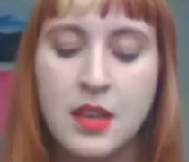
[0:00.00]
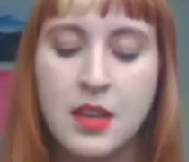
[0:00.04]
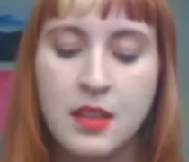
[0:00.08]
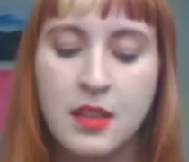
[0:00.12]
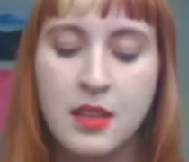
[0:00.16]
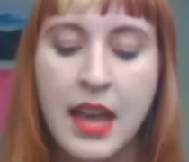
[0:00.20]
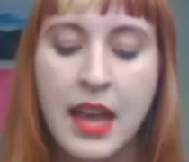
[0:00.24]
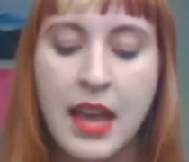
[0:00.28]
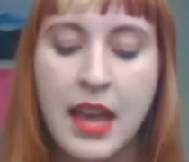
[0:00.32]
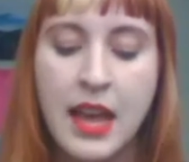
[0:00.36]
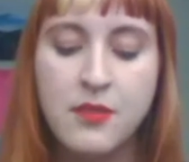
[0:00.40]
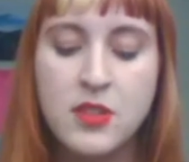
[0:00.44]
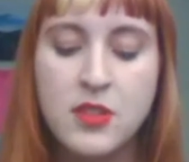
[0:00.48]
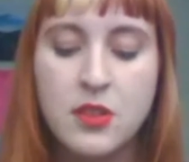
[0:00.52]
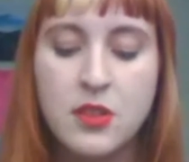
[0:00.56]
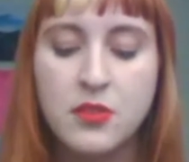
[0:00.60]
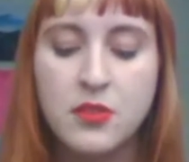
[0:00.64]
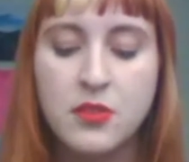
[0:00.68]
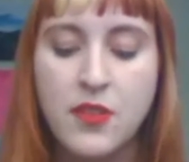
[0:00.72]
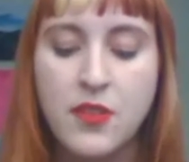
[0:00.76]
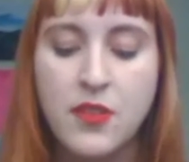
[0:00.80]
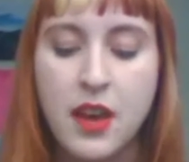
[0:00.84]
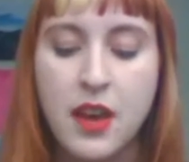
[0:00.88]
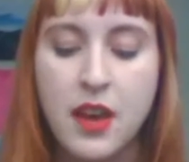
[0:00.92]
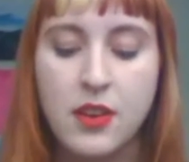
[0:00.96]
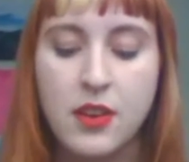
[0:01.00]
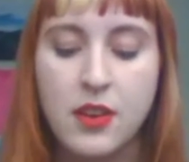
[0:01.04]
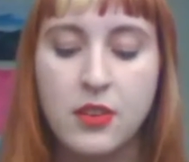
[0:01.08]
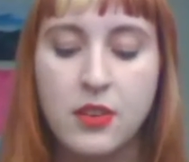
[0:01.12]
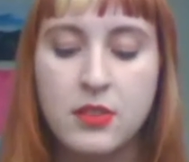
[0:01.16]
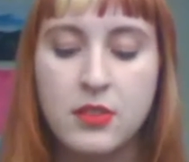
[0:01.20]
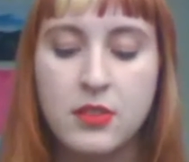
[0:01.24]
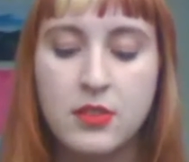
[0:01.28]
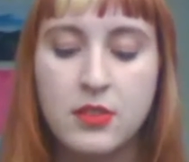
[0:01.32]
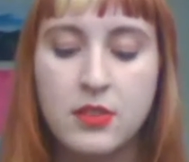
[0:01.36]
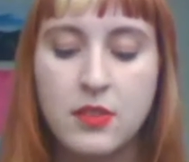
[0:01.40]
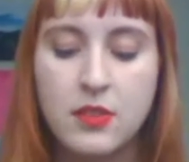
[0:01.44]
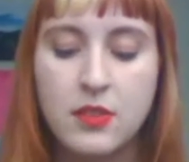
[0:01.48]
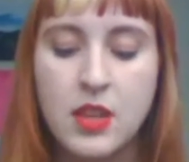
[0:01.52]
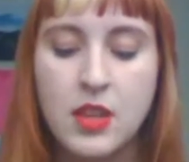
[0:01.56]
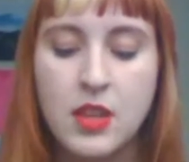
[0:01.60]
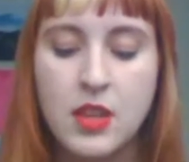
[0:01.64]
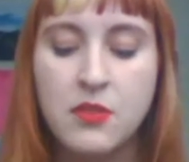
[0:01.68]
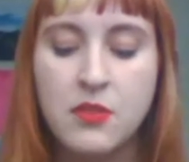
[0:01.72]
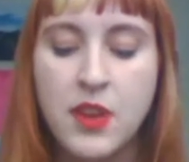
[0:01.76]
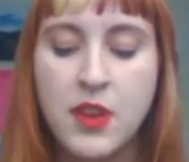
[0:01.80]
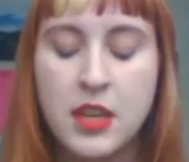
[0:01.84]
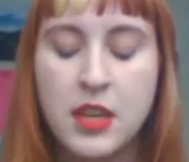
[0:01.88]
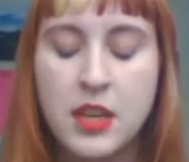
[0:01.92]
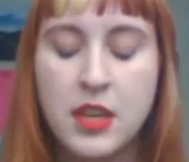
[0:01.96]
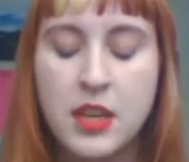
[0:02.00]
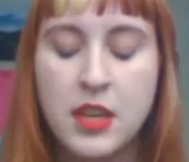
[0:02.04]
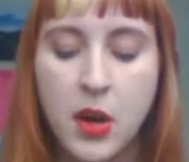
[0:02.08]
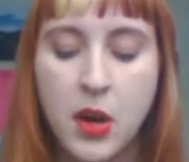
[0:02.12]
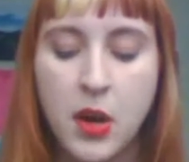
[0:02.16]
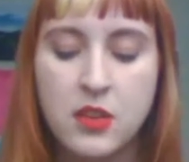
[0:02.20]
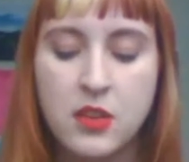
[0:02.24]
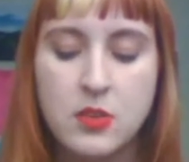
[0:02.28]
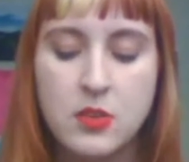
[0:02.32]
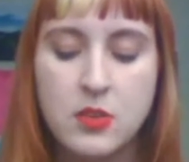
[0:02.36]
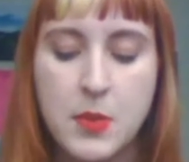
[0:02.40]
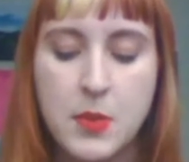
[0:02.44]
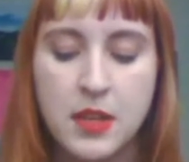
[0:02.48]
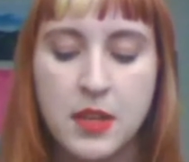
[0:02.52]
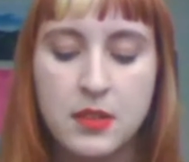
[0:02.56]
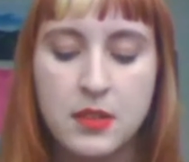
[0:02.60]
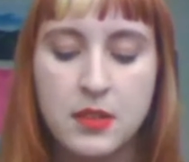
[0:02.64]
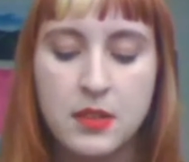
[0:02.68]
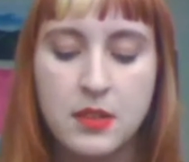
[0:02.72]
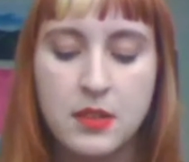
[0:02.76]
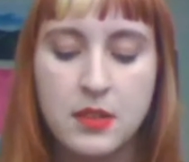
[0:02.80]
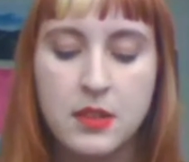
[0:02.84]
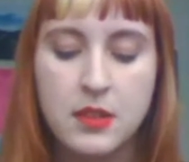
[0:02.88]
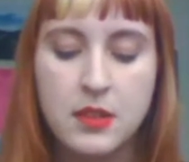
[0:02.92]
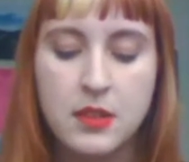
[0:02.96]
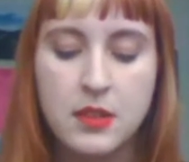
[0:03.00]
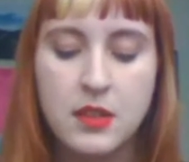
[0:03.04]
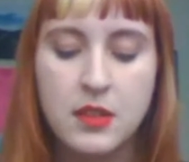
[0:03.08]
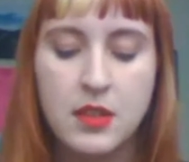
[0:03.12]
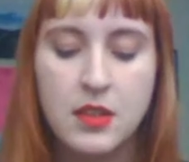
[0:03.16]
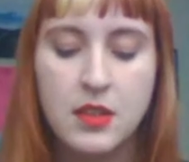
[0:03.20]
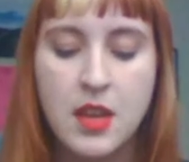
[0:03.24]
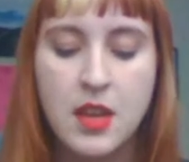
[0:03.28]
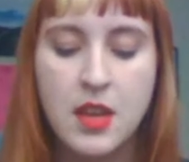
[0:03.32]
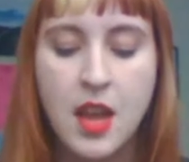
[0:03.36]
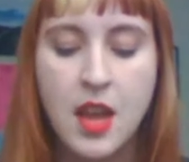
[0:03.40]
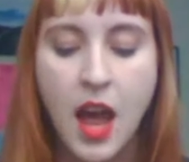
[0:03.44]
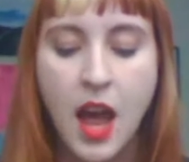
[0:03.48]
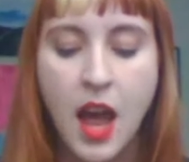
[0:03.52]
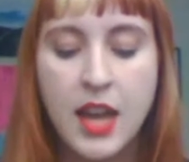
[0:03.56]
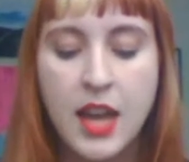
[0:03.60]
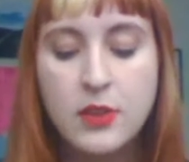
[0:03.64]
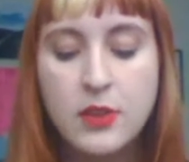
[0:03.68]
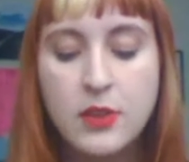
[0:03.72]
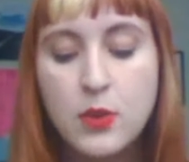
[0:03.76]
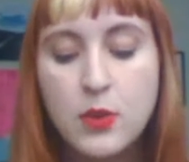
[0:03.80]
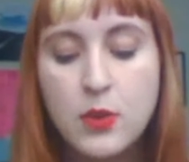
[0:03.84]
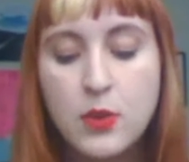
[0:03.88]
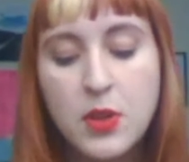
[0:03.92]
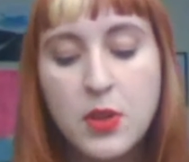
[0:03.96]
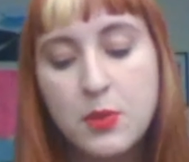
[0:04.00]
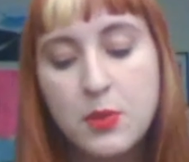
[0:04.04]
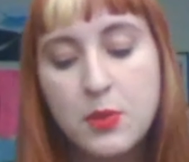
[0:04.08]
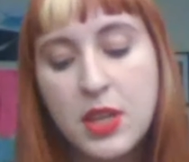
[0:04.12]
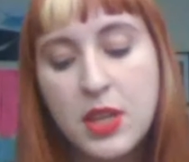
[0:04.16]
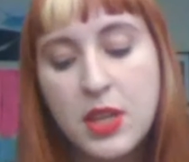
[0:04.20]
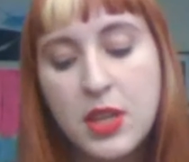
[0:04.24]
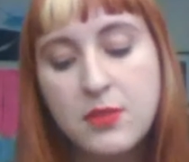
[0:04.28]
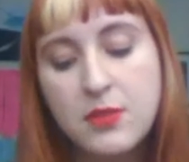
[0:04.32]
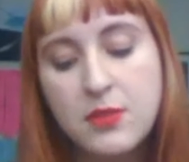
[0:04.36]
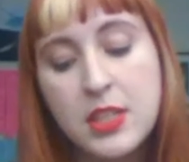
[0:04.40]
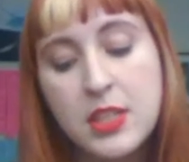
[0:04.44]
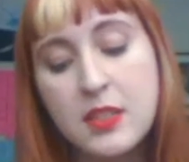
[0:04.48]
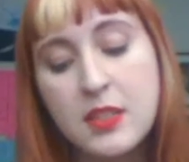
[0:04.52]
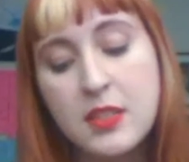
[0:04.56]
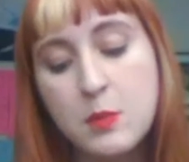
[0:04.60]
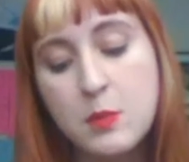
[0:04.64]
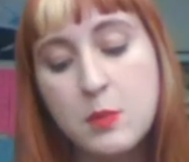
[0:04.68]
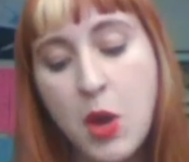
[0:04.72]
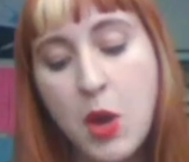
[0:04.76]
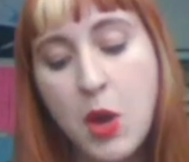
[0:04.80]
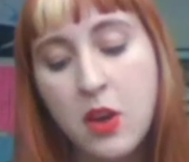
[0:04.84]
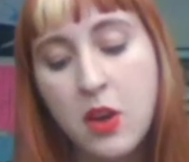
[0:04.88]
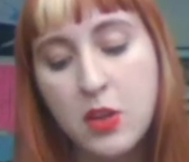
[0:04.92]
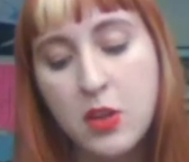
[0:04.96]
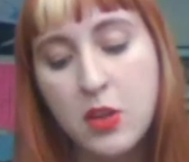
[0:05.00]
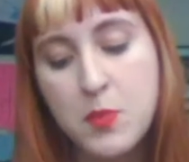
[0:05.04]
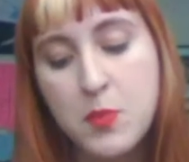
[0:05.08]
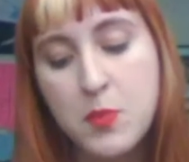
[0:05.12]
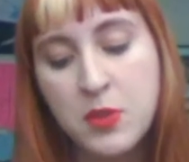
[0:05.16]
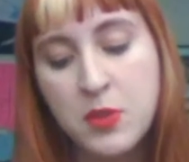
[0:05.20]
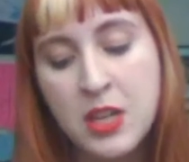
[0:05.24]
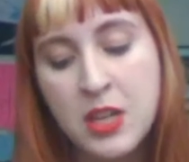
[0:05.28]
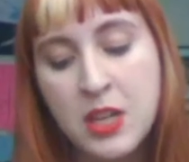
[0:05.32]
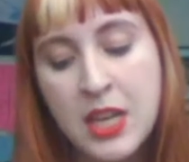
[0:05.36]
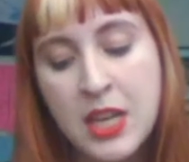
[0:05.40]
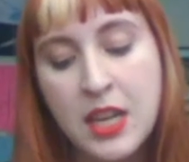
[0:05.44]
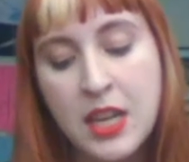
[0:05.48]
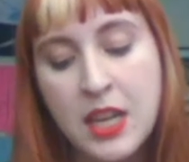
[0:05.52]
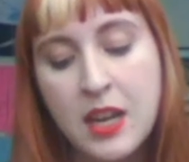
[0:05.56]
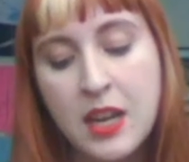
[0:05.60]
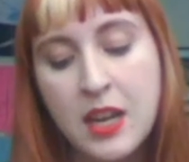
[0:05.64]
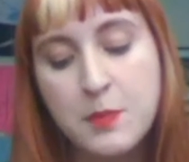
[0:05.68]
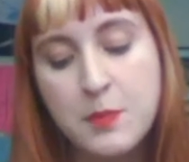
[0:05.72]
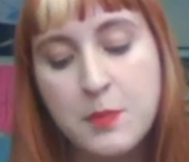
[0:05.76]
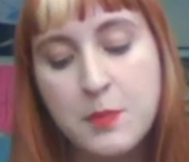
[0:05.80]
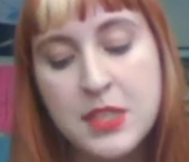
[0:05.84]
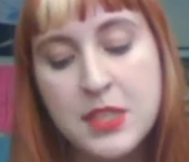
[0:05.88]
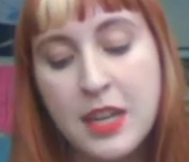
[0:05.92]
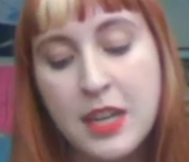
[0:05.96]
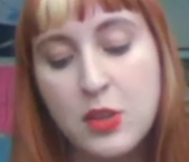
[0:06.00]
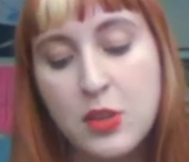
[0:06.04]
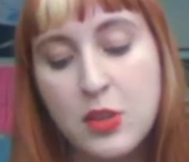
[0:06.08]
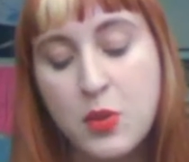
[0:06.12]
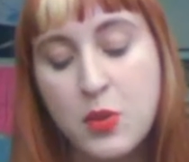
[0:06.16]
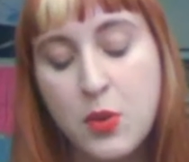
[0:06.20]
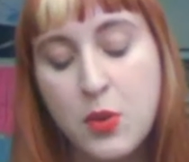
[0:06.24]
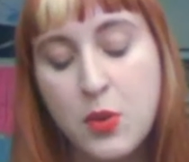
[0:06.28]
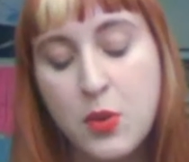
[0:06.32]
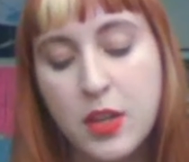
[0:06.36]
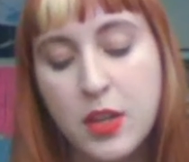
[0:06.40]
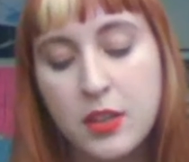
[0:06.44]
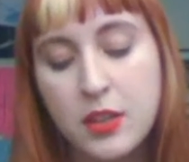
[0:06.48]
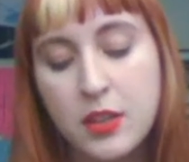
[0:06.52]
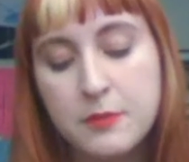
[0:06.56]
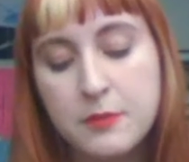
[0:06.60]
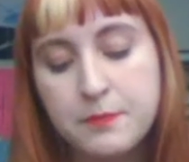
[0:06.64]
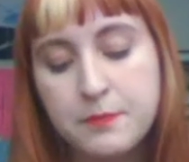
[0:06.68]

Lavender fell, then faded parchment. I knew you lived in a small community in upstate New York.